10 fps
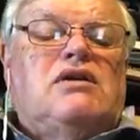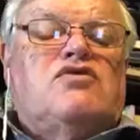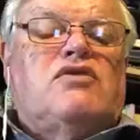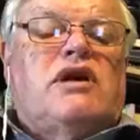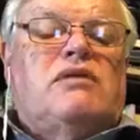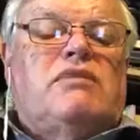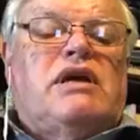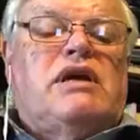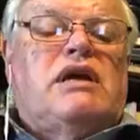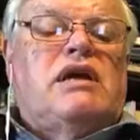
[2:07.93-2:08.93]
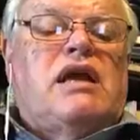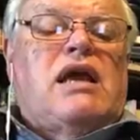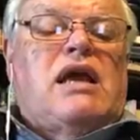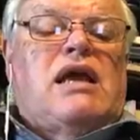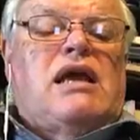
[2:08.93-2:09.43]
Try to make it
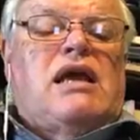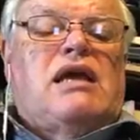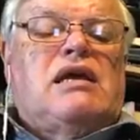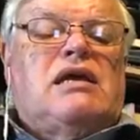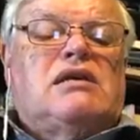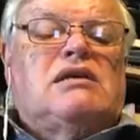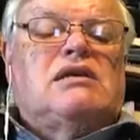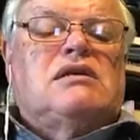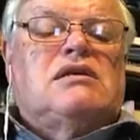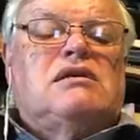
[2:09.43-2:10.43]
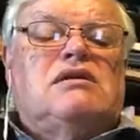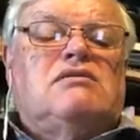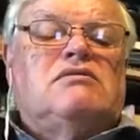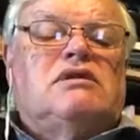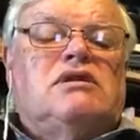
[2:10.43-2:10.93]
as
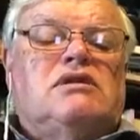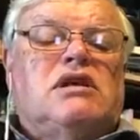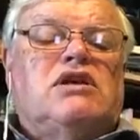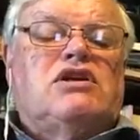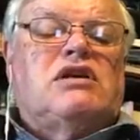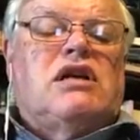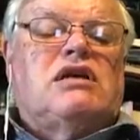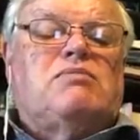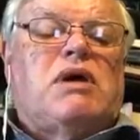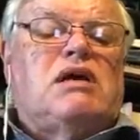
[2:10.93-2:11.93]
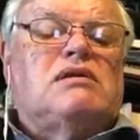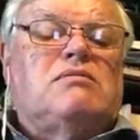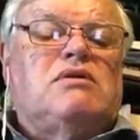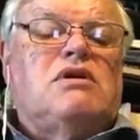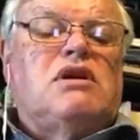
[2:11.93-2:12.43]
little distinction as
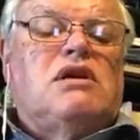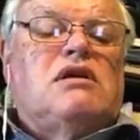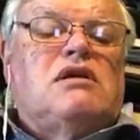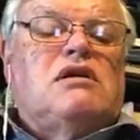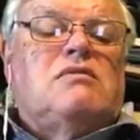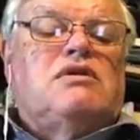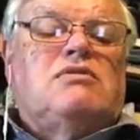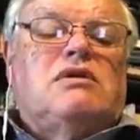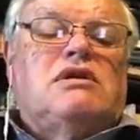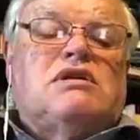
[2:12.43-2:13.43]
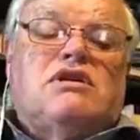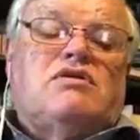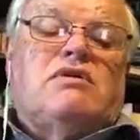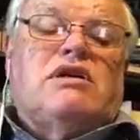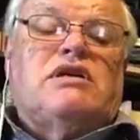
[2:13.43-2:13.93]
possible between a
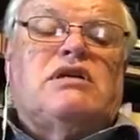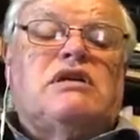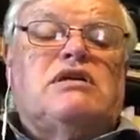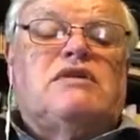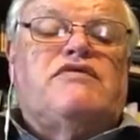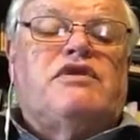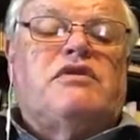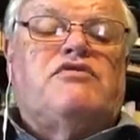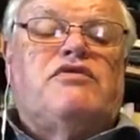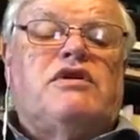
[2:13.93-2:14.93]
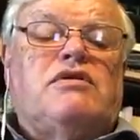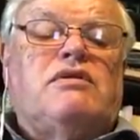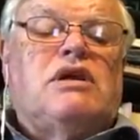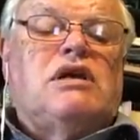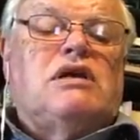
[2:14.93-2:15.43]
situation that is difficult for you
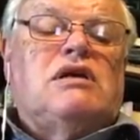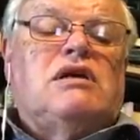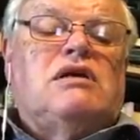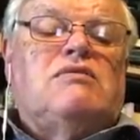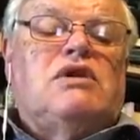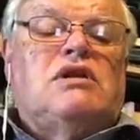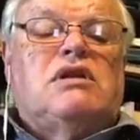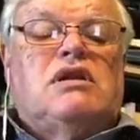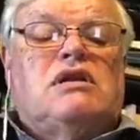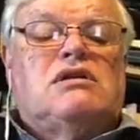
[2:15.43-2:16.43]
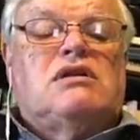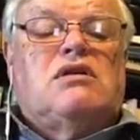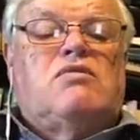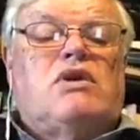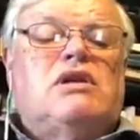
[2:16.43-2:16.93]
and
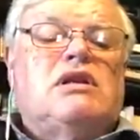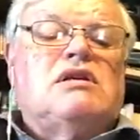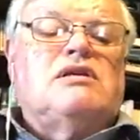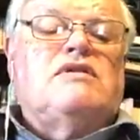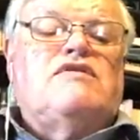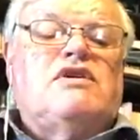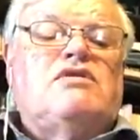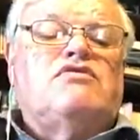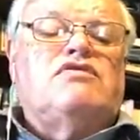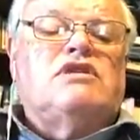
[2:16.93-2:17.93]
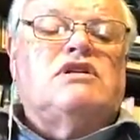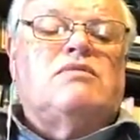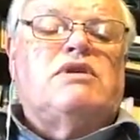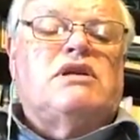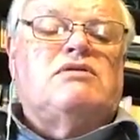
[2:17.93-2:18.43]
one that is difficult for
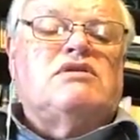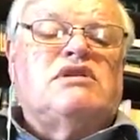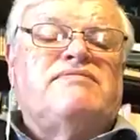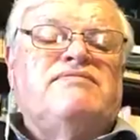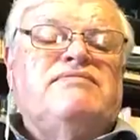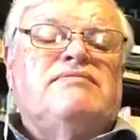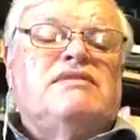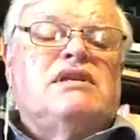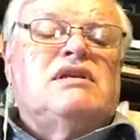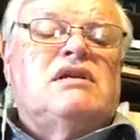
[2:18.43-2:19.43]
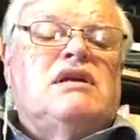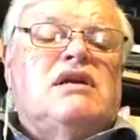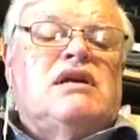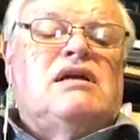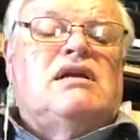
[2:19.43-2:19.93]
someone else.
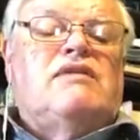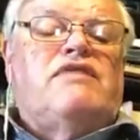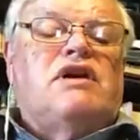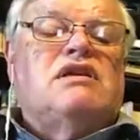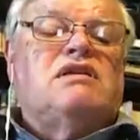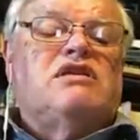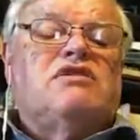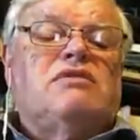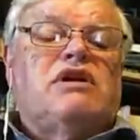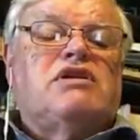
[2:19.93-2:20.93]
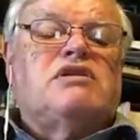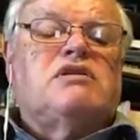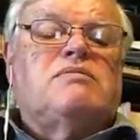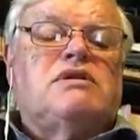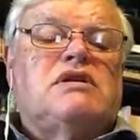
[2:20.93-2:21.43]
Identify the situation
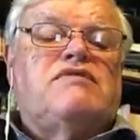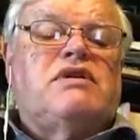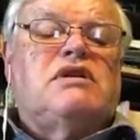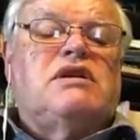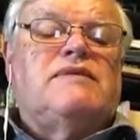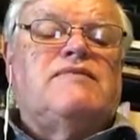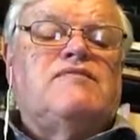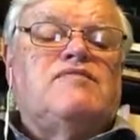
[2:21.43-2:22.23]
specifically